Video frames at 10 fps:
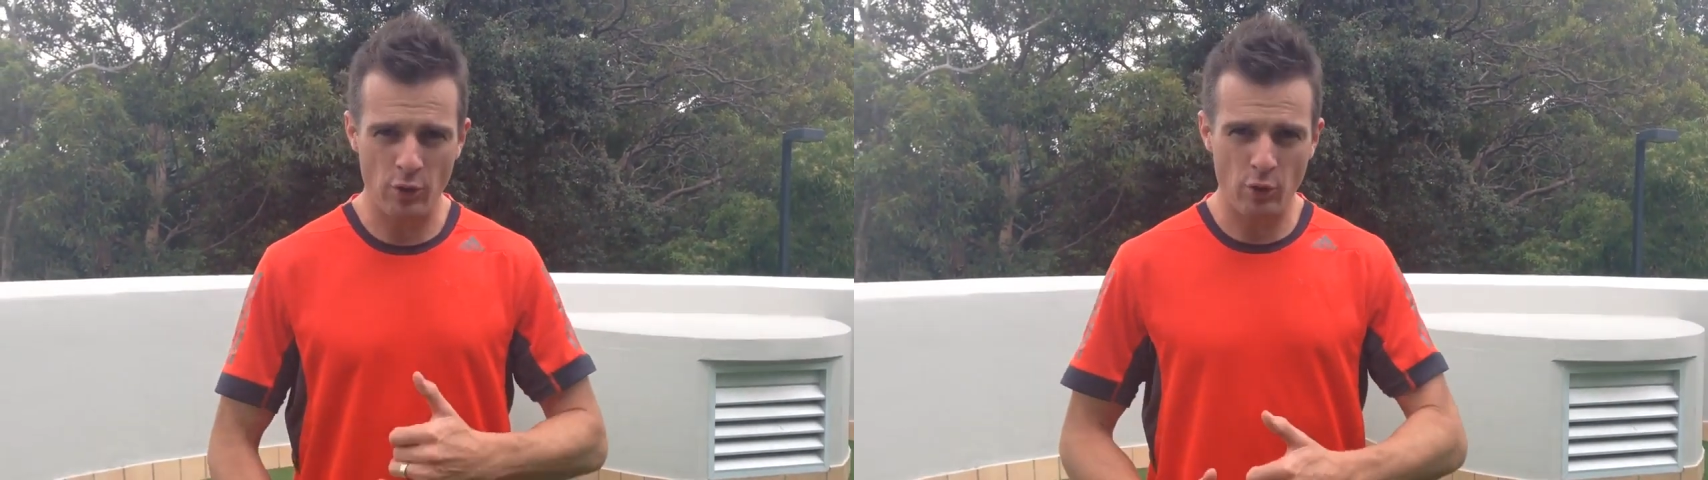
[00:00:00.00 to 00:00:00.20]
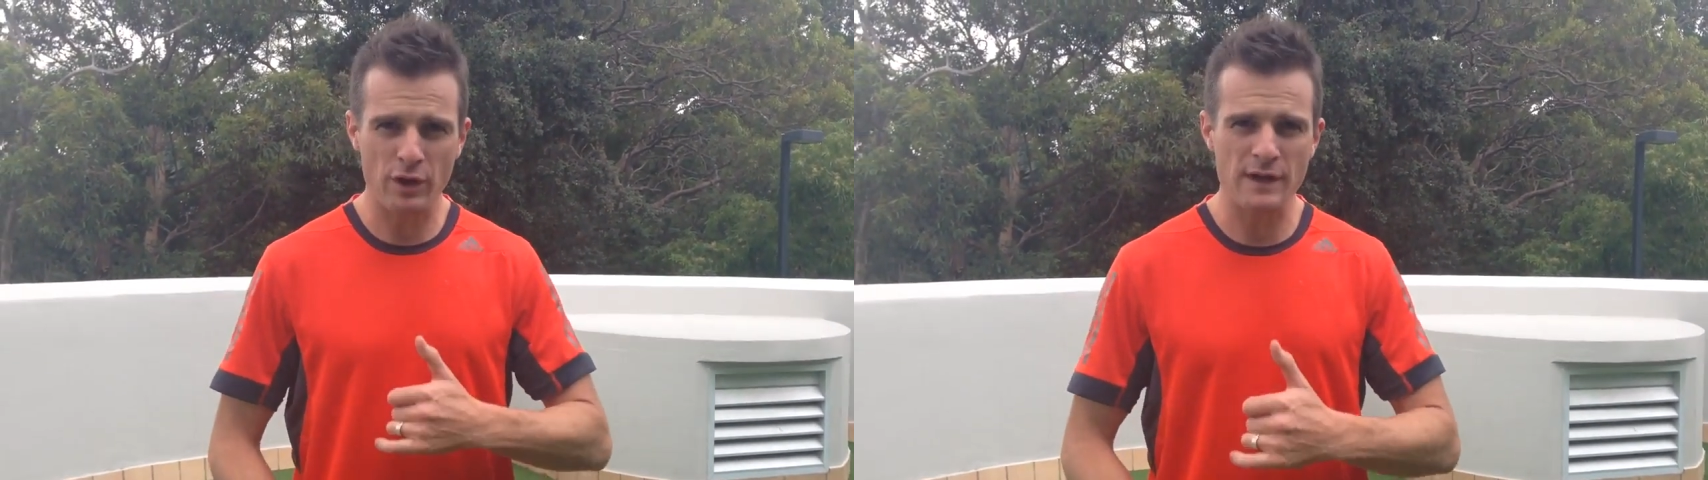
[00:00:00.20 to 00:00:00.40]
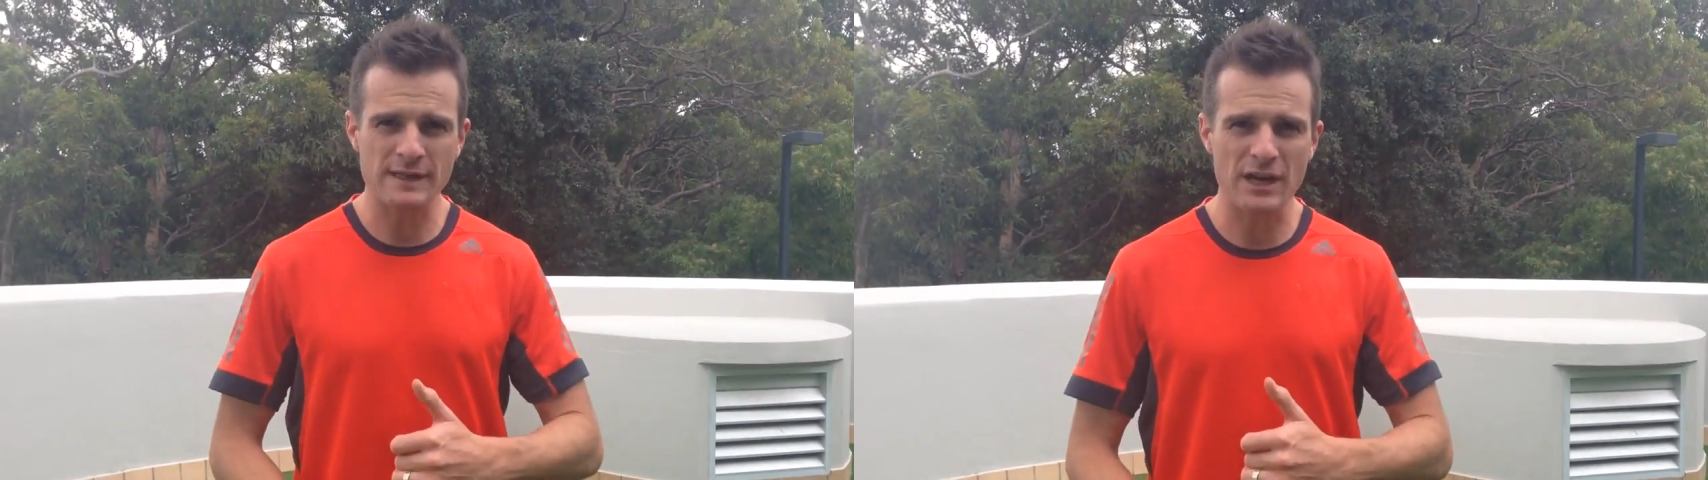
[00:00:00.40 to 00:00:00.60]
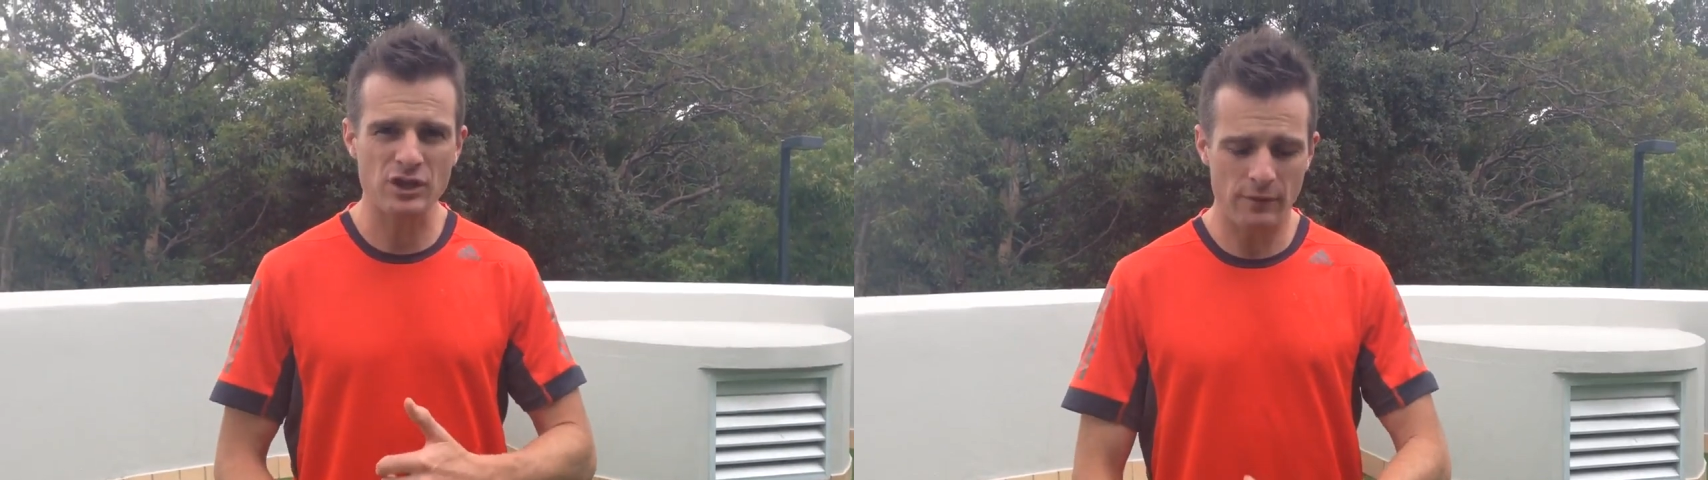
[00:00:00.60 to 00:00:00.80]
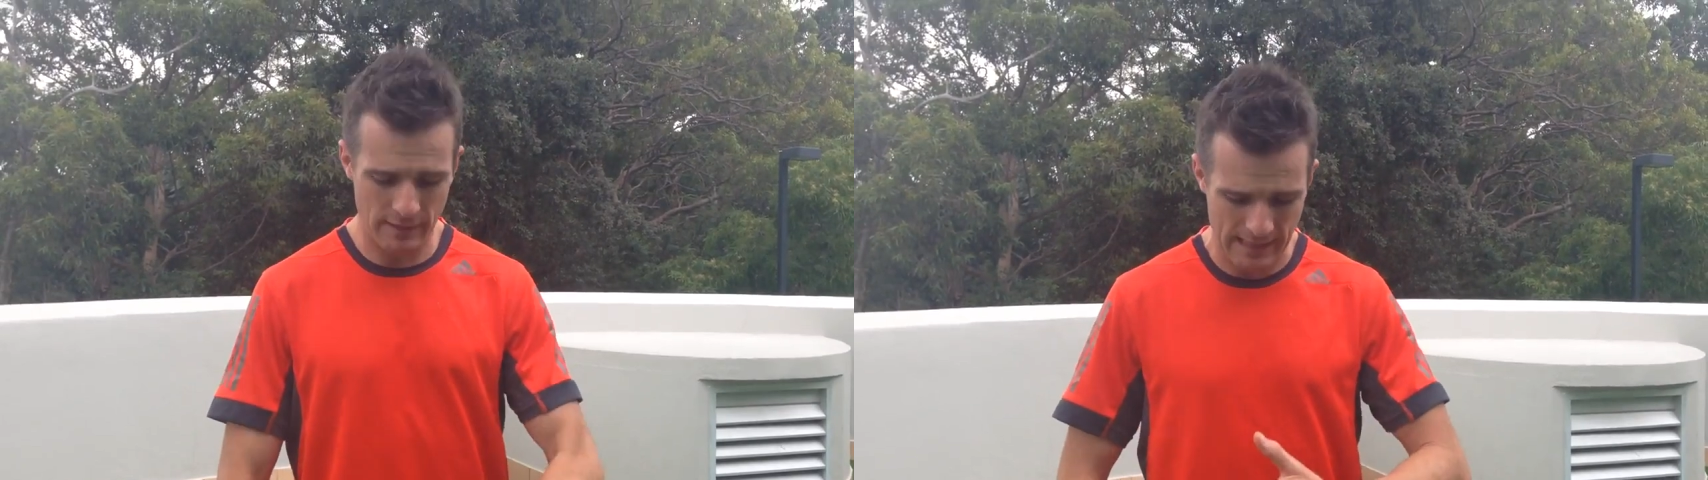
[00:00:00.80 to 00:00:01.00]
and
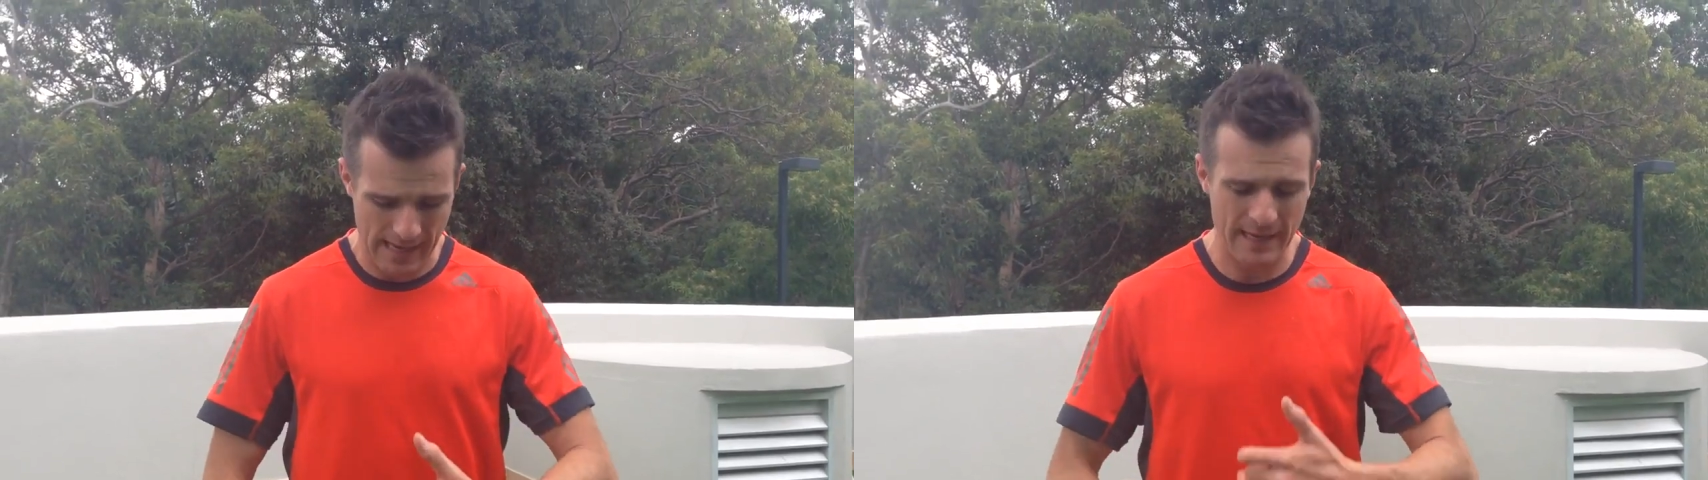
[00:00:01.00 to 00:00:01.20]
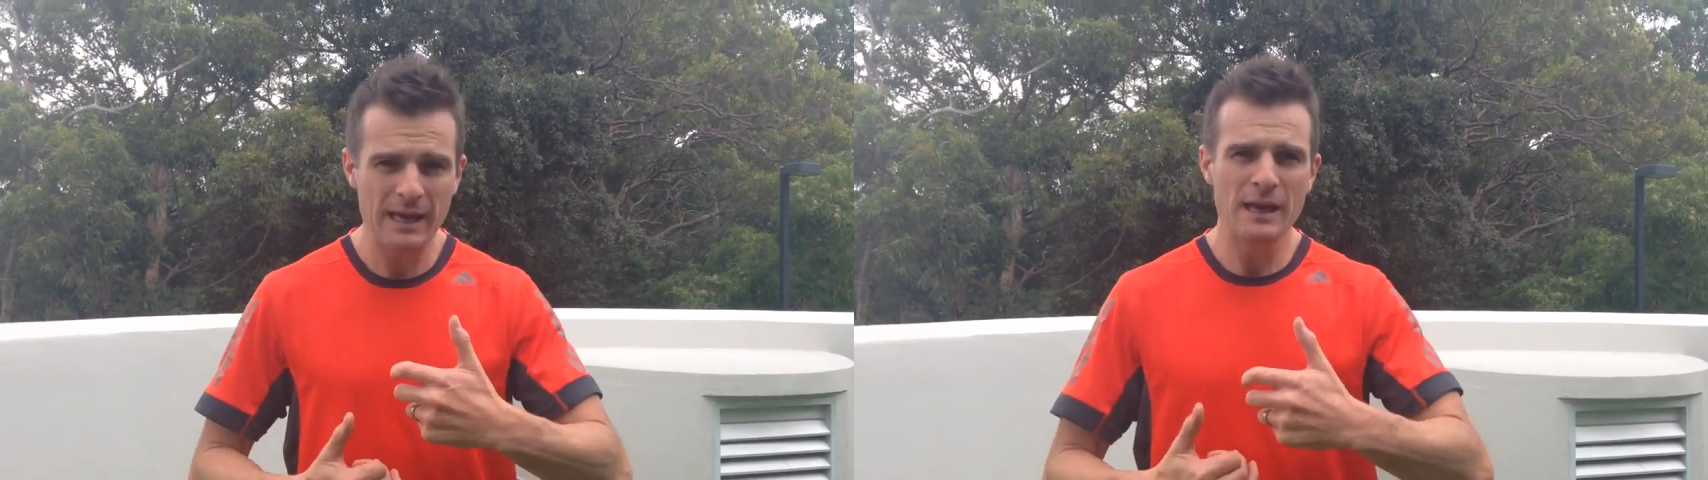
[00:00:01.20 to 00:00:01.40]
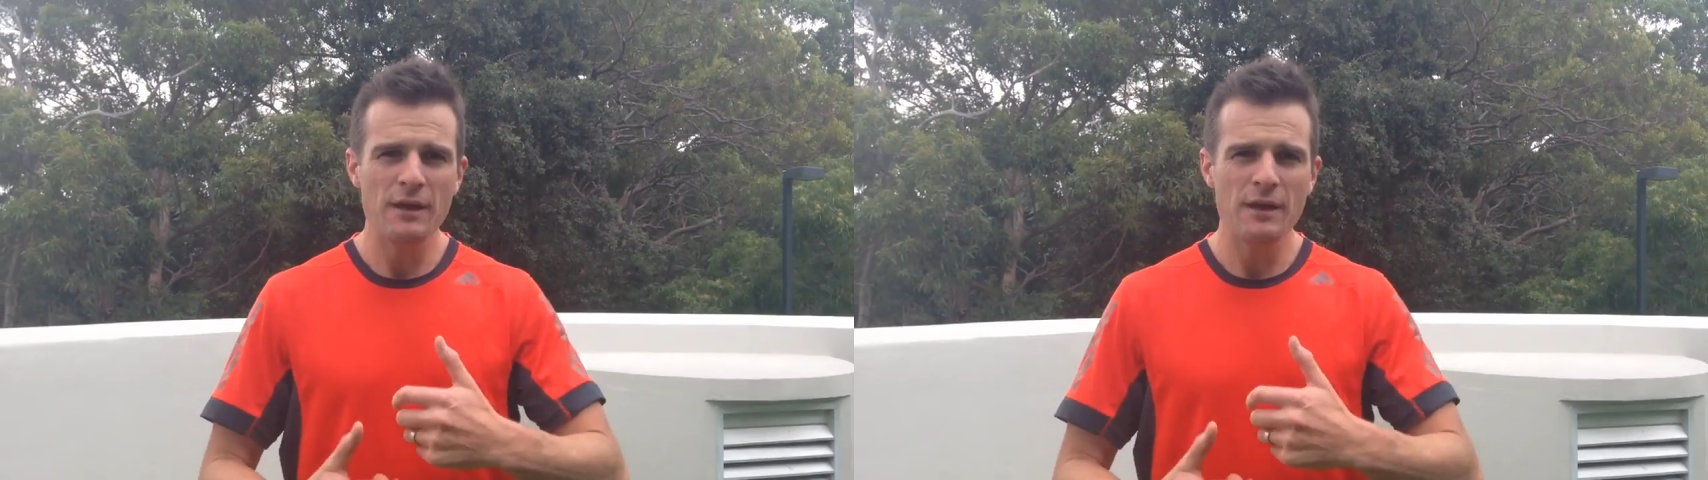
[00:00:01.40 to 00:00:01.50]
organisation of the leg